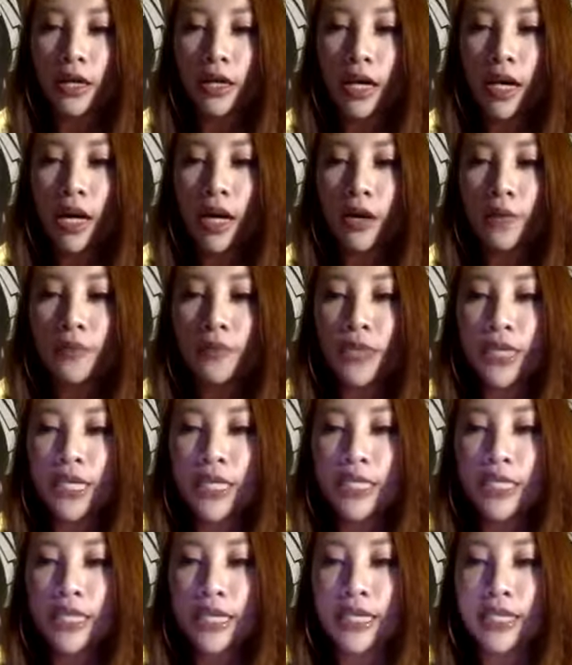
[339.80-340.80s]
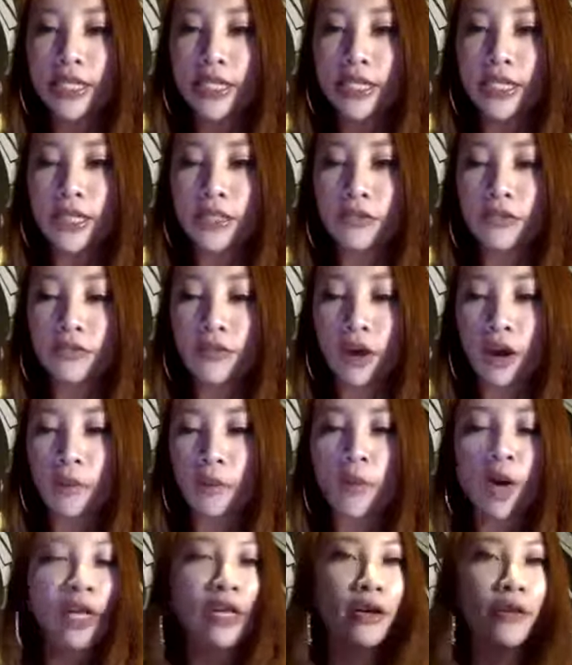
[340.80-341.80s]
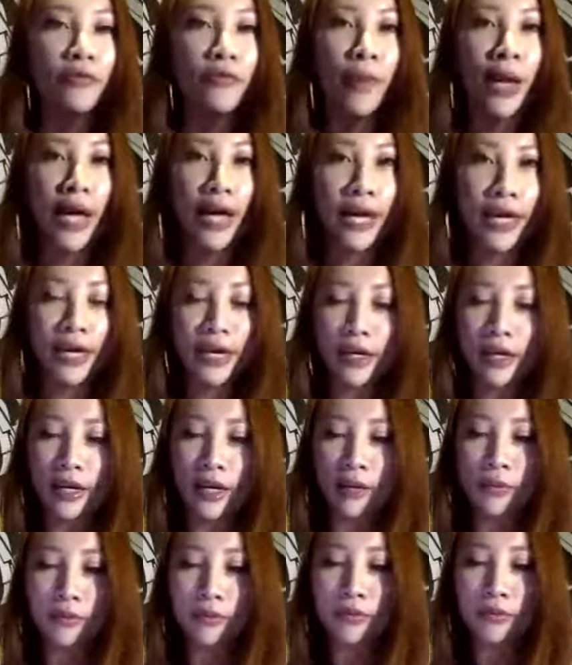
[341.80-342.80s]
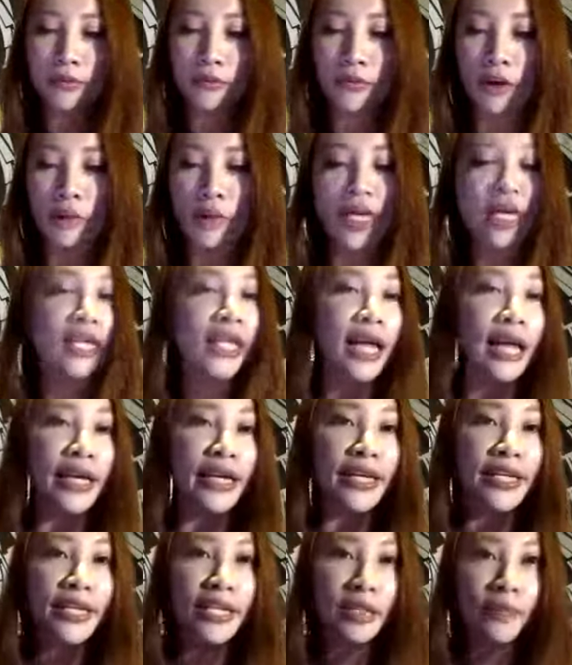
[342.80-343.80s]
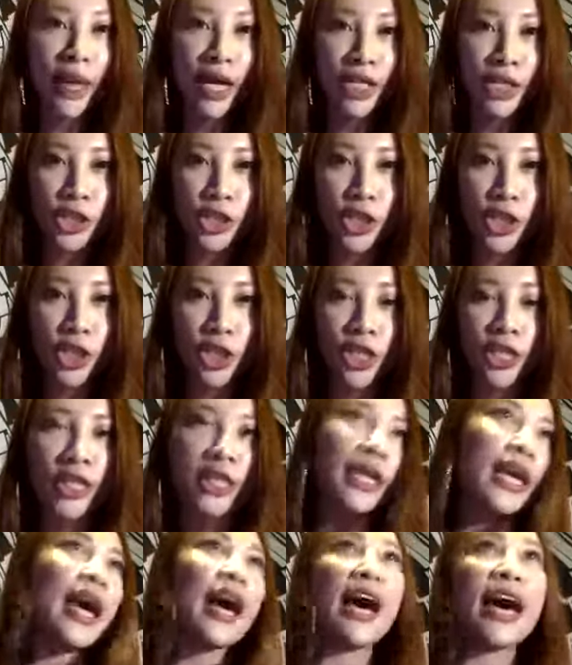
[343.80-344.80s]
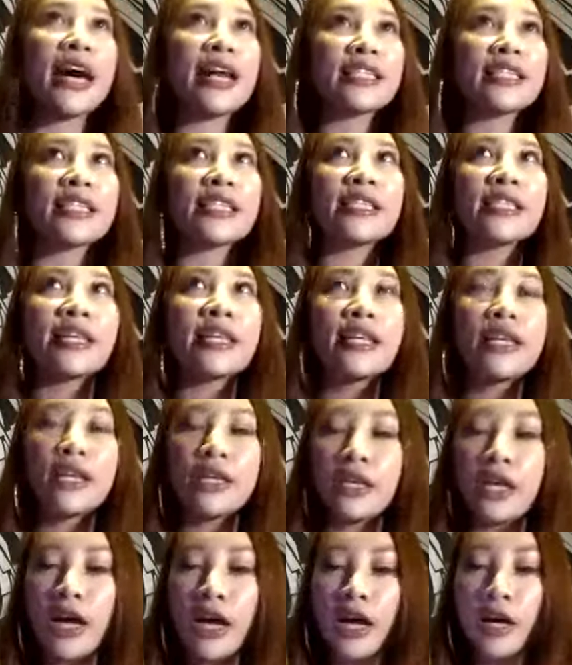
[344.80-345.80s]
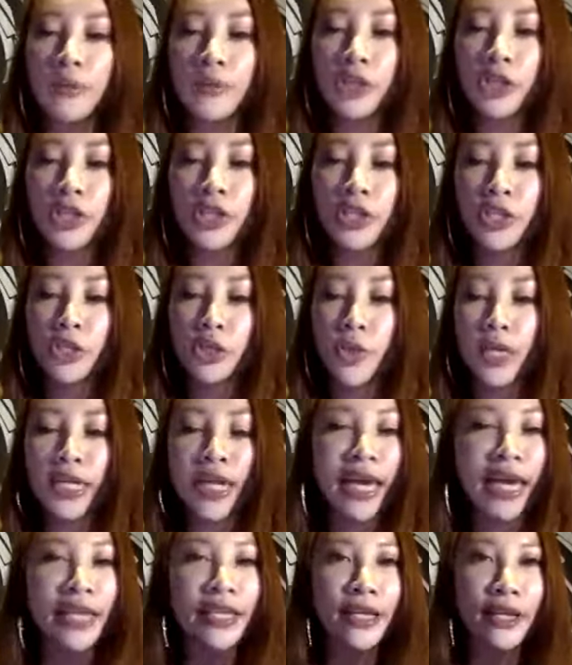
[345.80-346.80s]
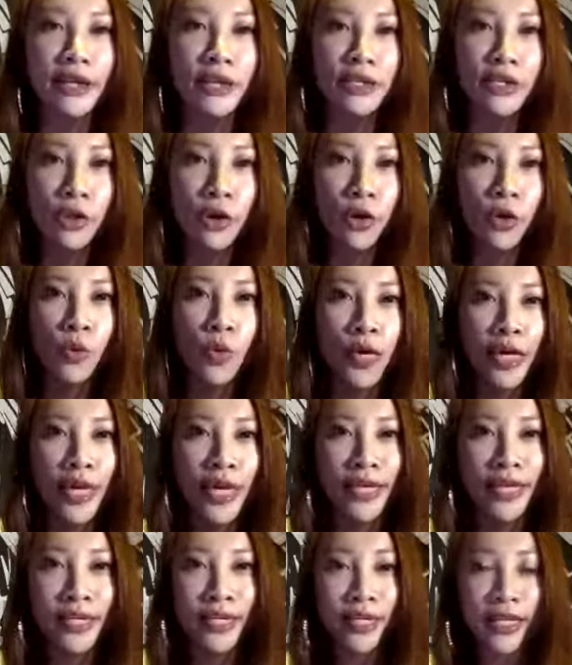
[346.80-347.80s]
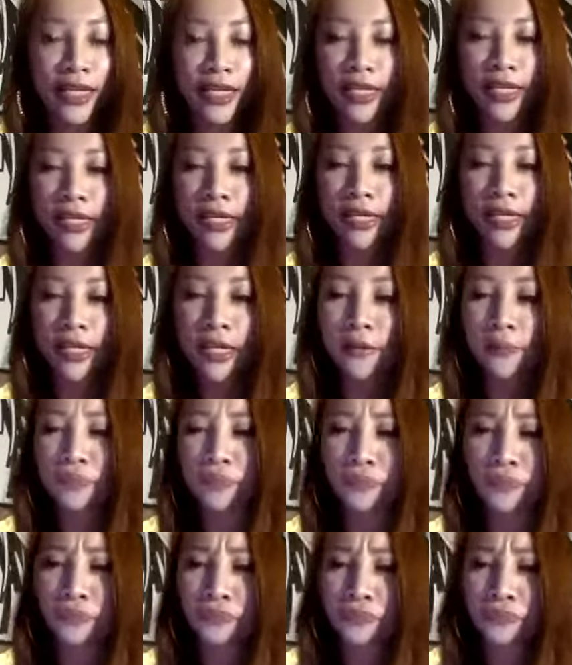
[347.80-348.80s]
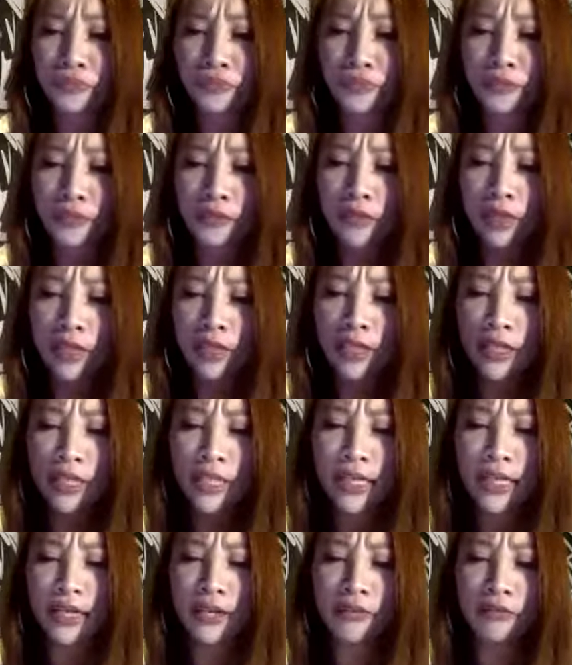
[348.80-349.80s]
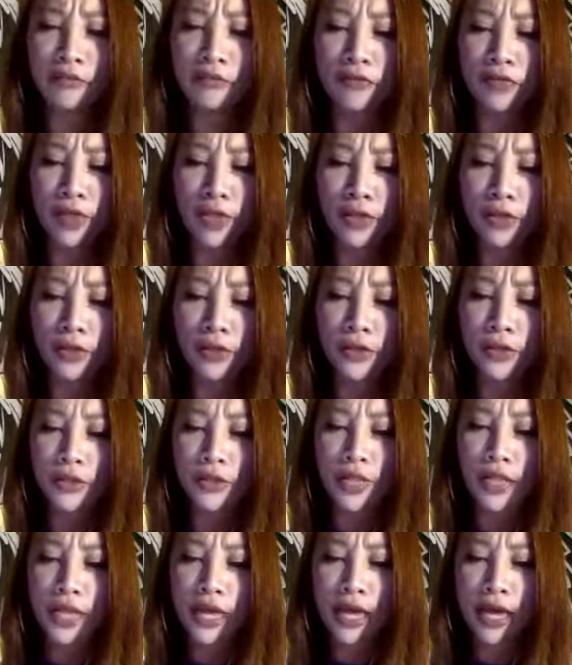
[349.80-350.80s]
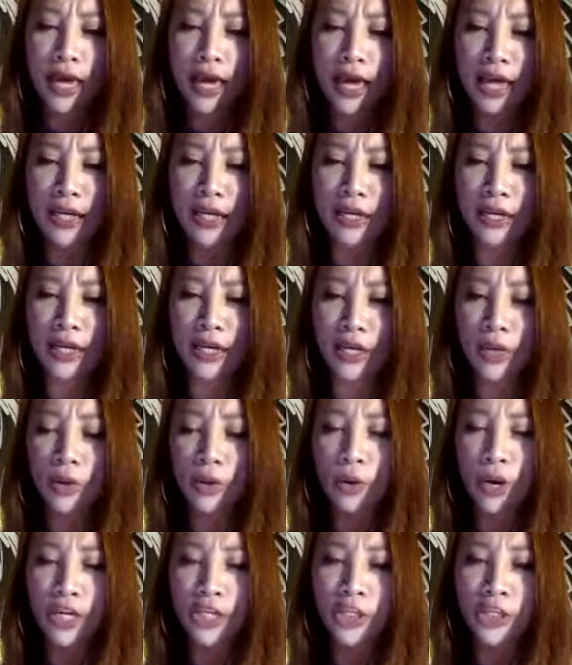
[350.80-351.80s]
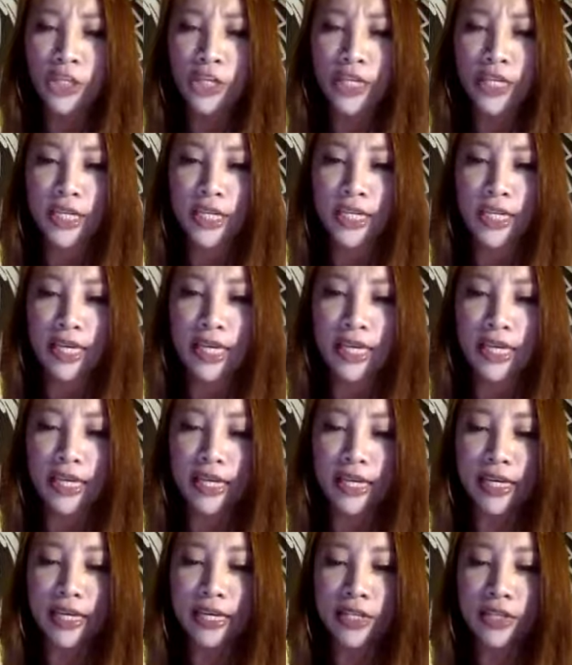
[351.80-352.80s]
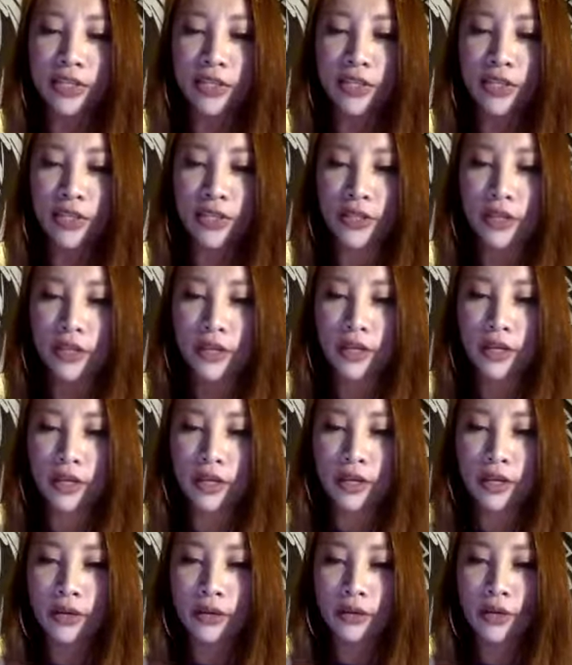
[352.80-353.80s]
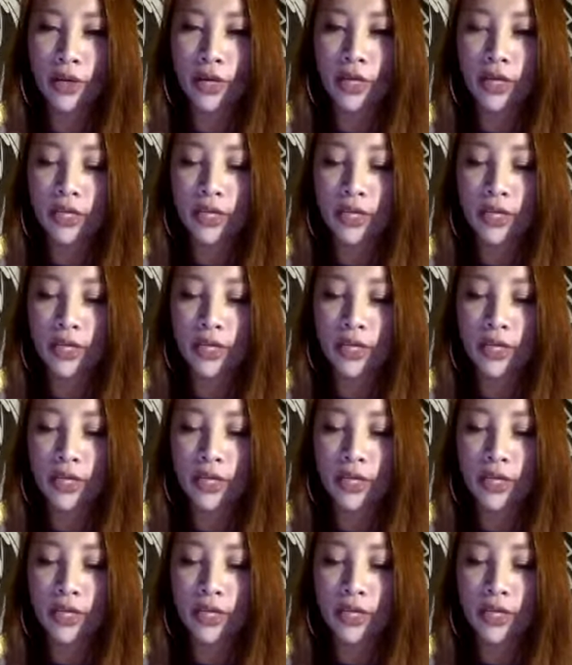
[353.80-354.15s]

um, this is from one of my um, former clients, but she has Um, she's twenty-eight years old, working in the legal, legal field, and her question is, wait.